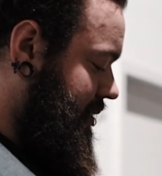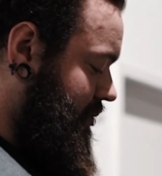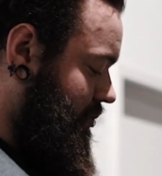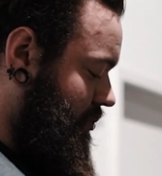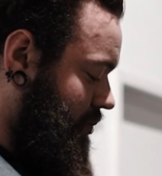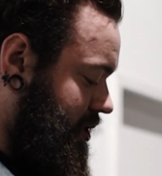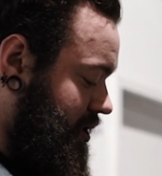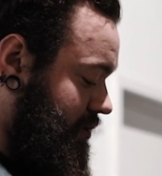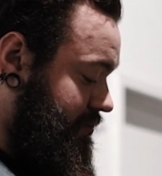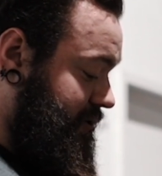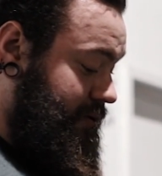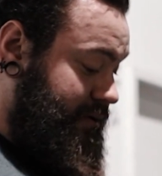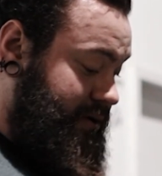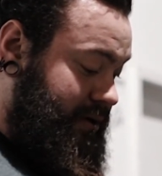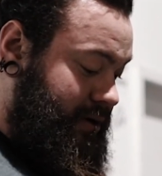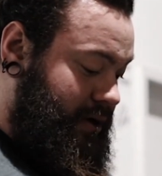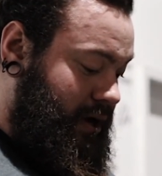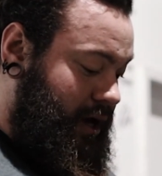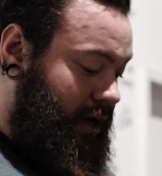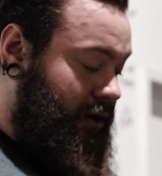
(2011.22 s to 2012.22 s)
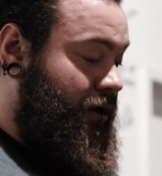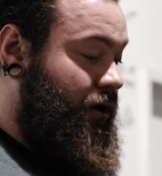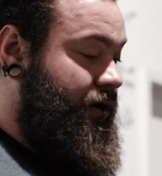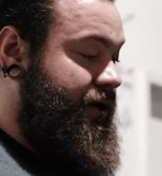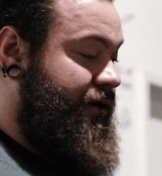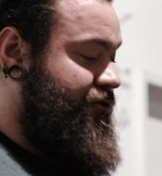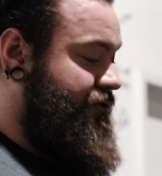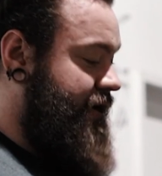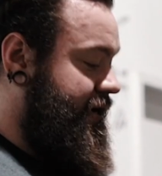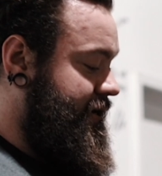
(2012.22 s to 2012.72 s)
One I'm doing a lot
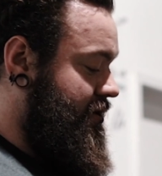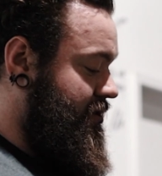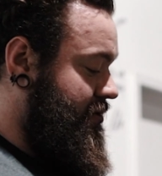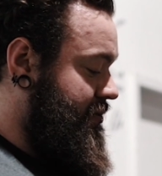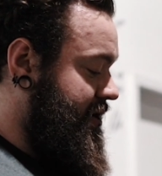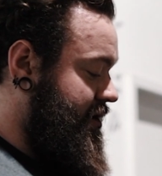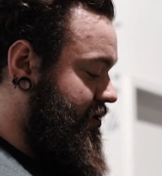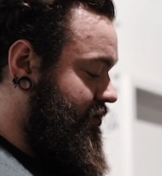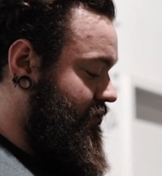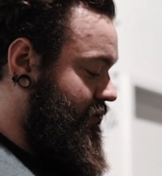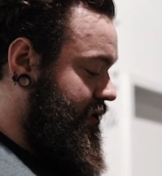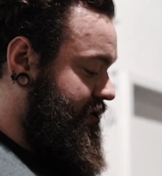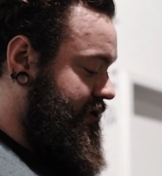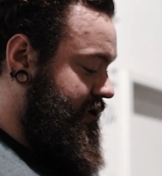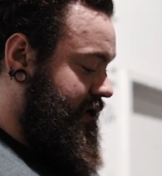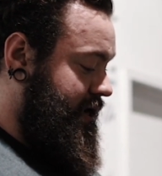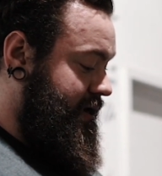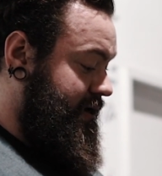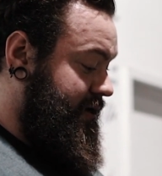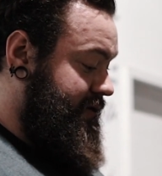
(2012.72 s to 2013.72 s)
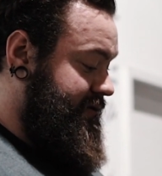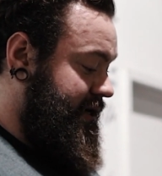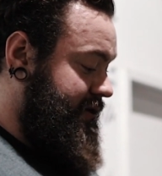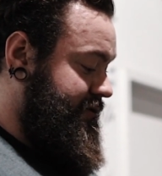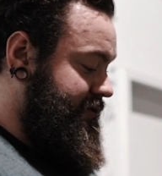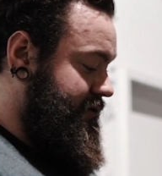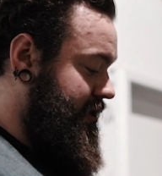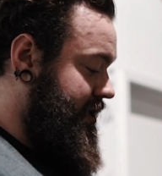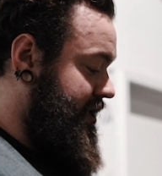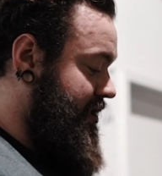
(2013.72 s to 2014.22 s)
in training at the minute, which has
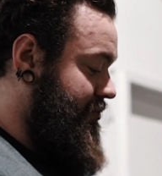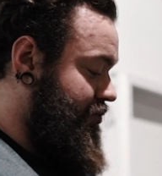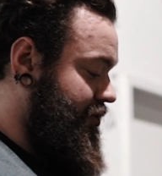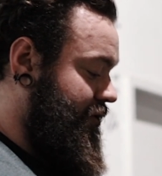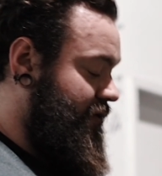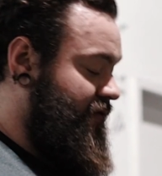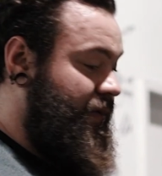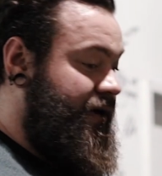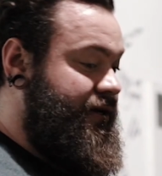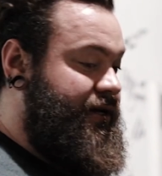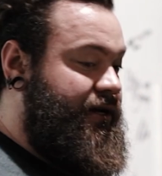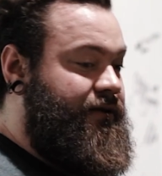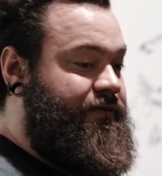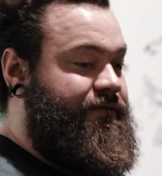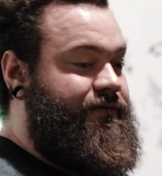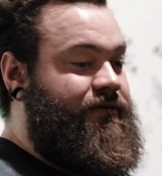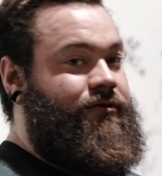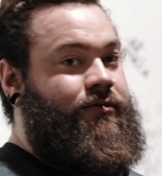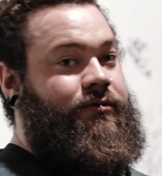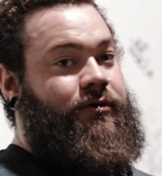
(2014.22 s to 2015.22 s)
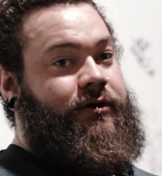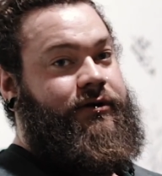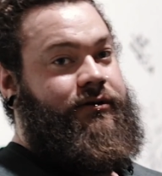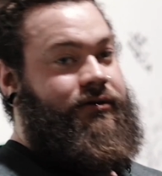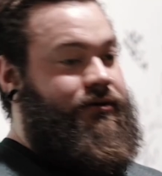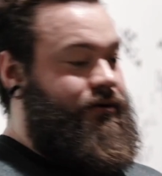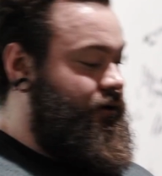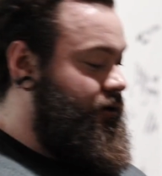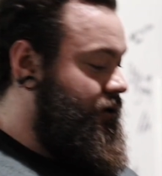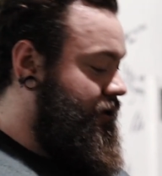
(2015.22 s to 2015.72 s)
actually improved my deadlift quite
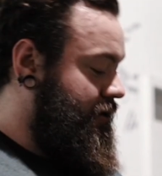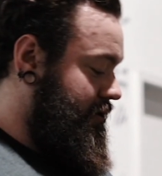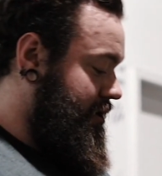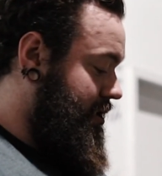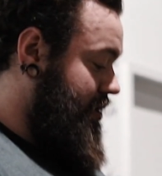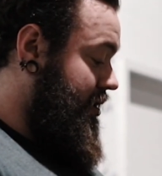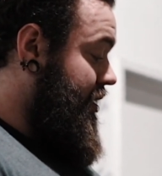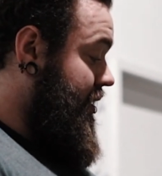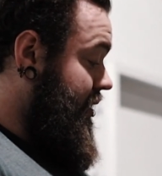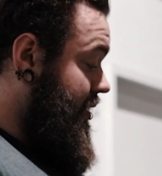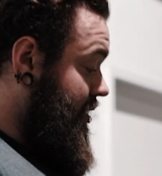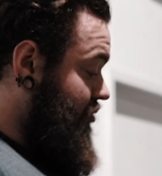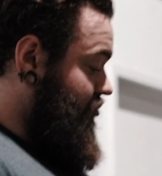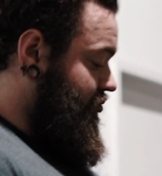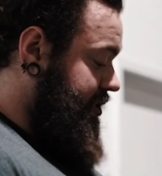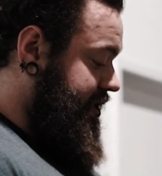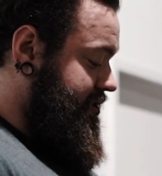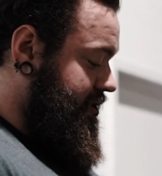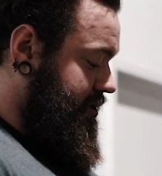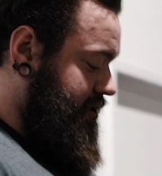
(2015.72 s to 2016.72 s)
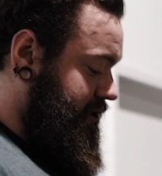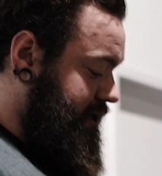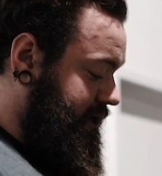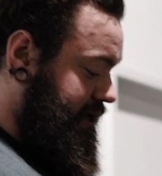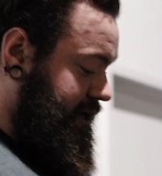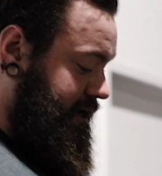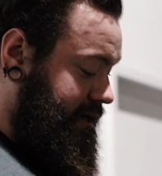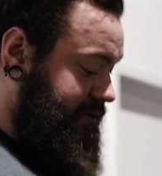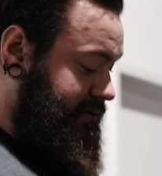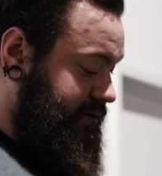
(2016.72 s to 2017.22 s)
a lot recently,
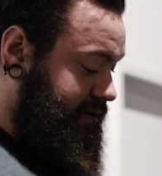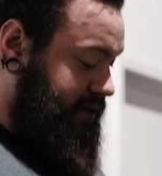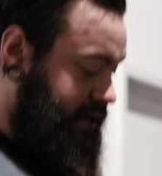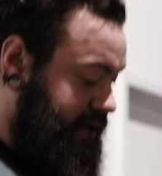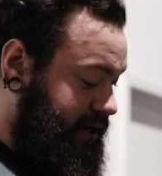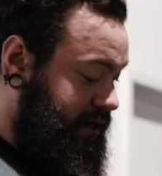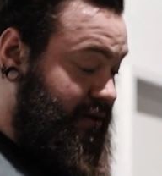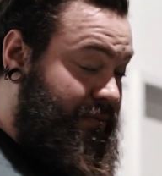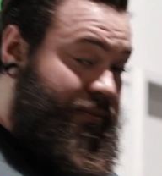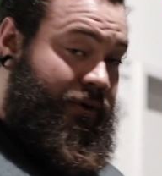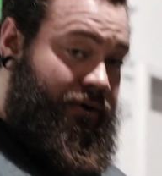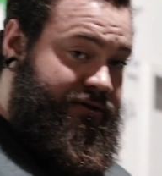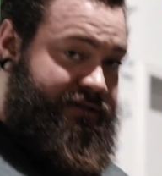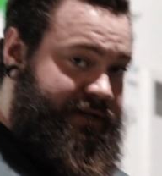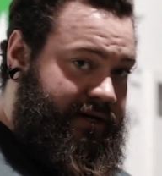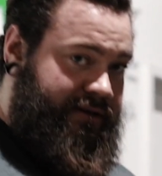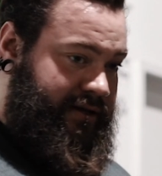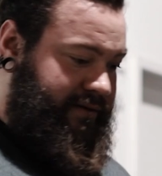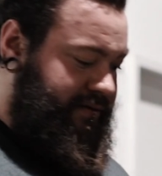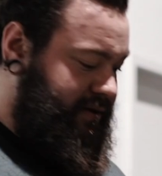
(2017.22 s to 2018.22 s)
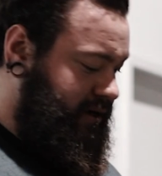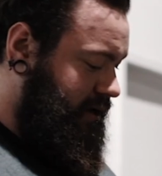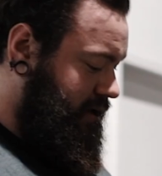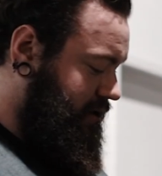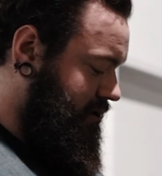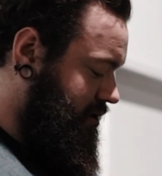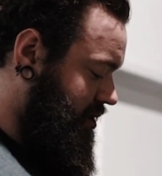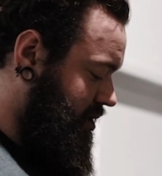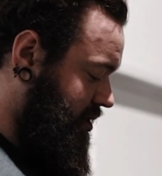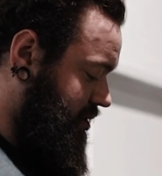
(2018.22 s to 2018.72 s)
is the pause deadlift.
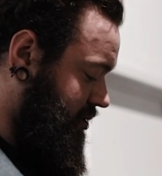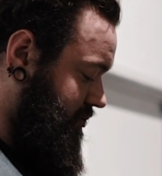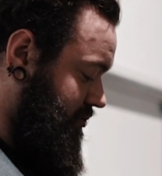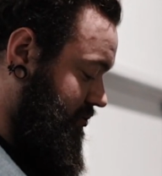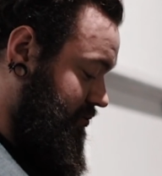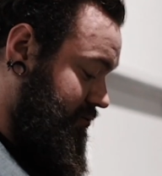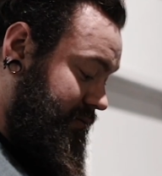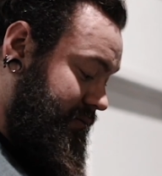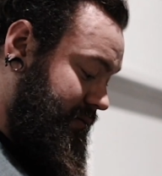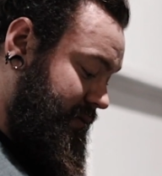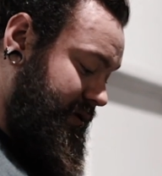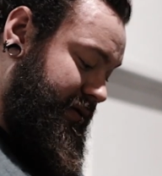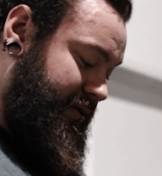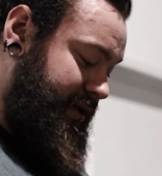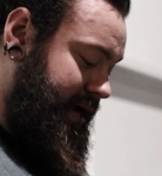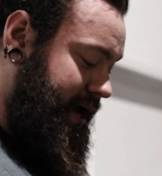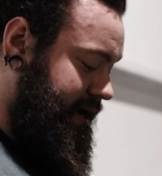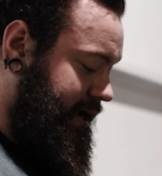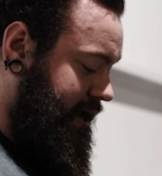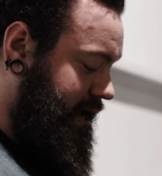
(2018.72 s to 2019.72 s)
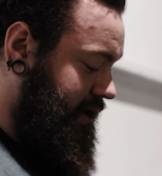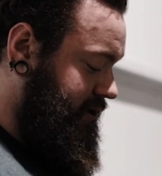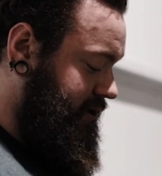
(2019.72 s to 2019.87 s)
And that again